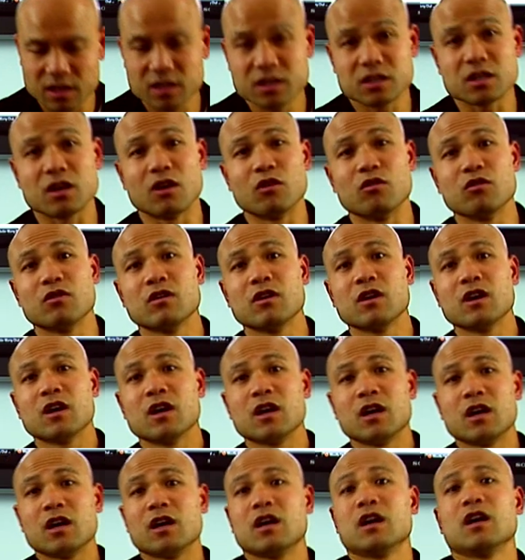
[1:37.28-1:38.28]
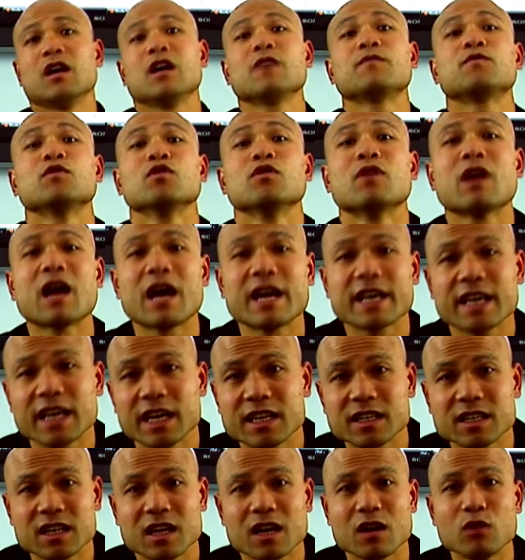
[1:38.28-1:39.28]
So if you like
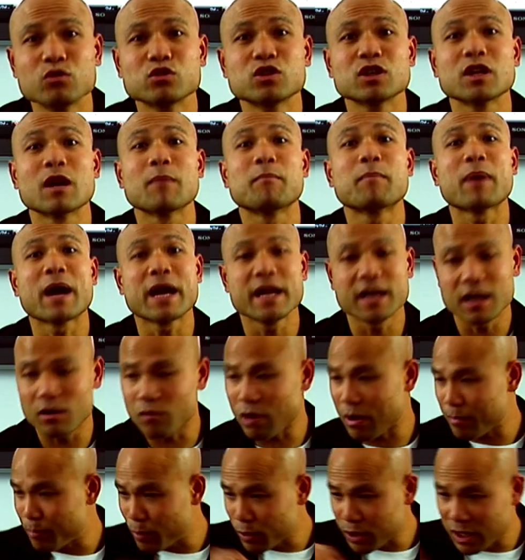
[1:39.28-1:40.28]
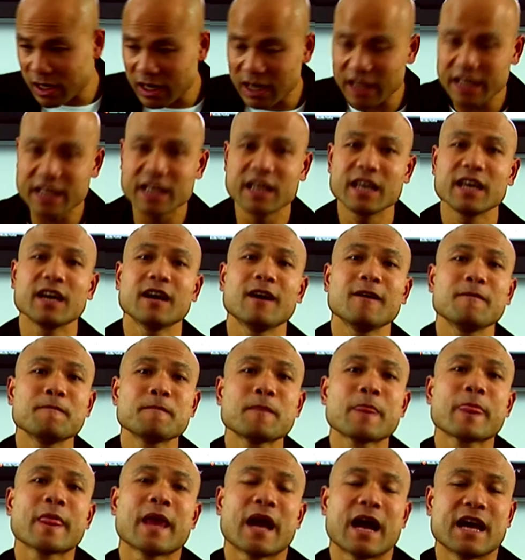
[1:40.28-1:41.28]
it, go to the payload. I put a link here
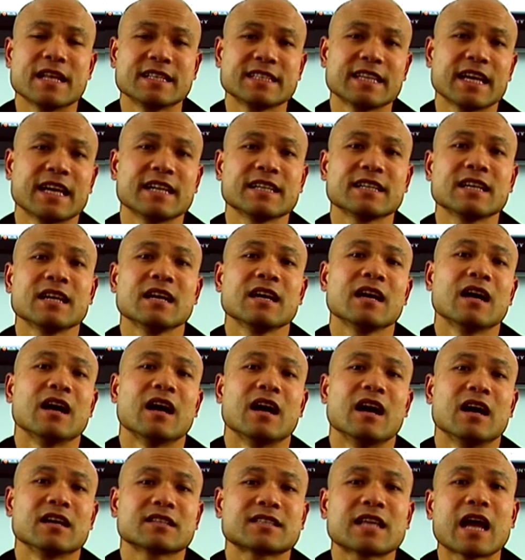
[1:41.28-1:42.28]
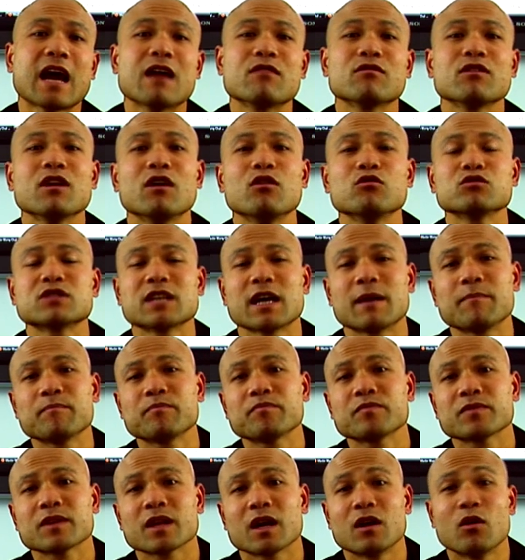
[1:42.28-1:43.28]
and then download
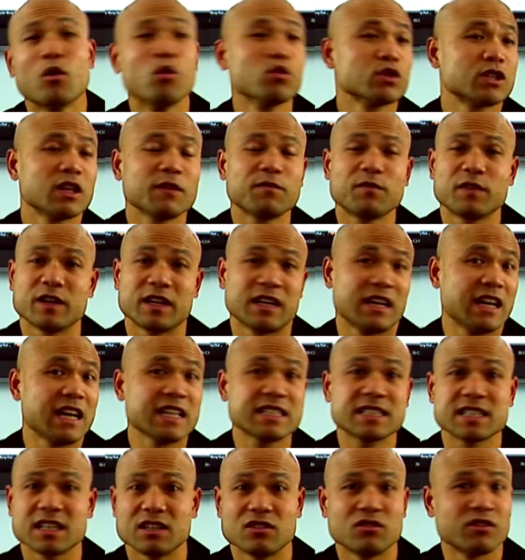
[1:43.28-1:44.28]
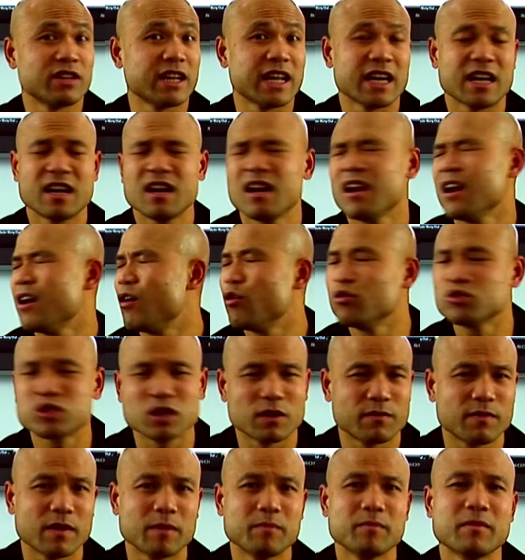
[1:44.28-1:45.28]
them, all different lessons on there, loads
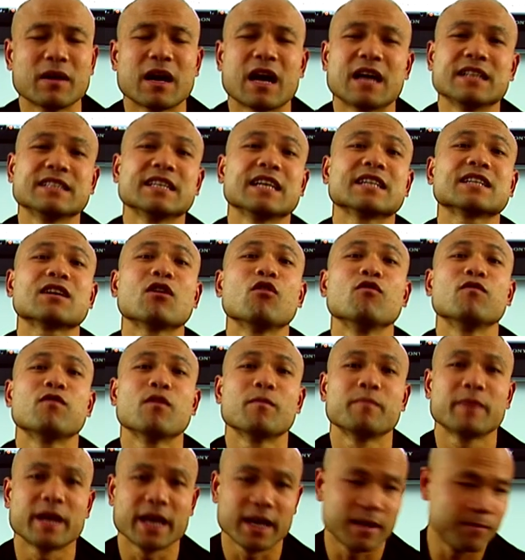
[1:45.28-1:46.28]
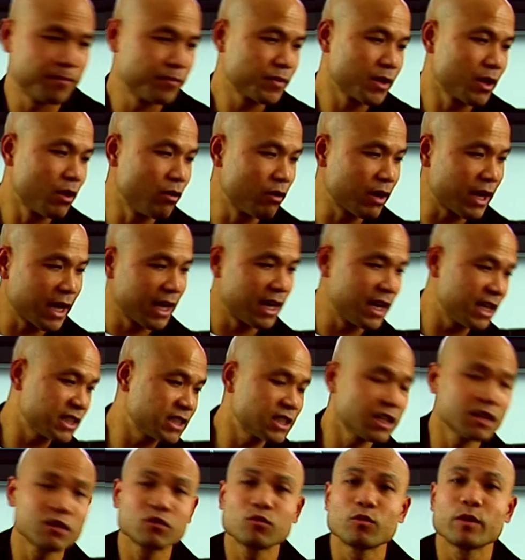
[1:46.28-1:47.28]
of them, and then go from there. Okay, let's
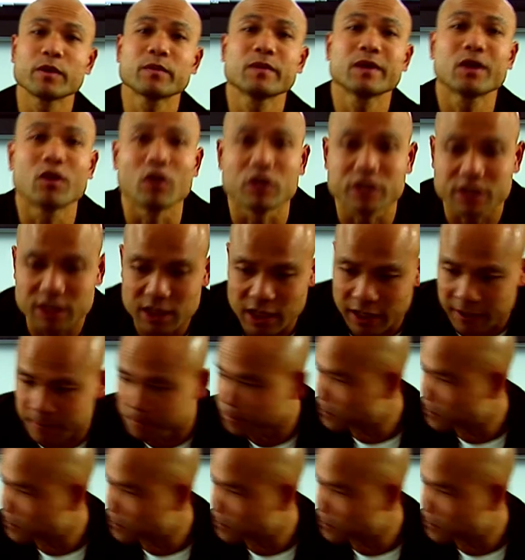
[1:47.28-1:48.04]
see what we got today.